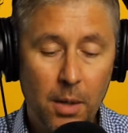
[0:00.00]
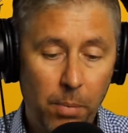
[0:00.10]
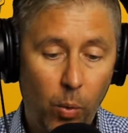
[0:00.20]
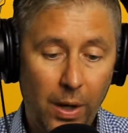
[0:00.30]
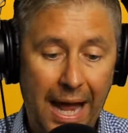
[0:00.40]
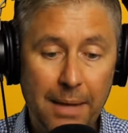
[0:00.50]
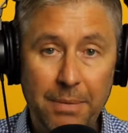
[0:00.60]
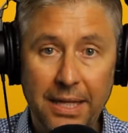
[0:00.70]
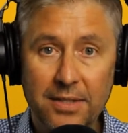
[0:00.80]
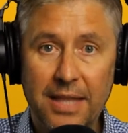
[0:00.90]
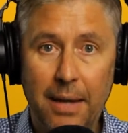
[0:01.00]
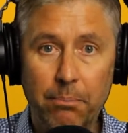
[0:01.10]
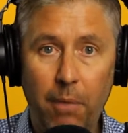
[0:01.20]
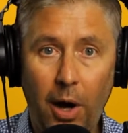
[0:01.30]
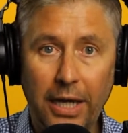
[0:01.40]
but what I mean is that
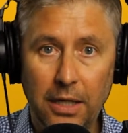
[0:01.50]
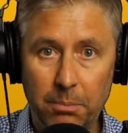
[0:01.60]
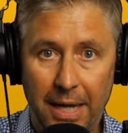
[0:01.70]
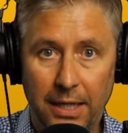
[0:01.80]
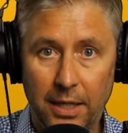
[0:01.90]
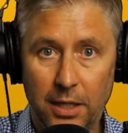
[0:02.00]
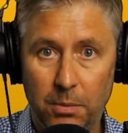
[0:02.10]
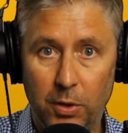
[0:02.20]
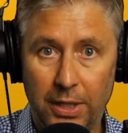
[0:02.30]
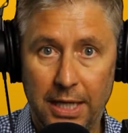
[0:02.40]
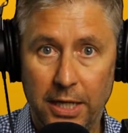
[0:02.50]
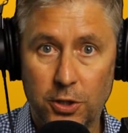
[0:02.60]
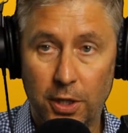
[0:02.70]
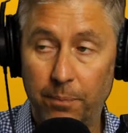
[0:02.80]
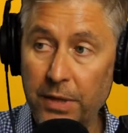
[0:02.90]
market-making
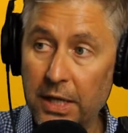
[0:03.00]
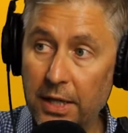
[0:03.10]
communication.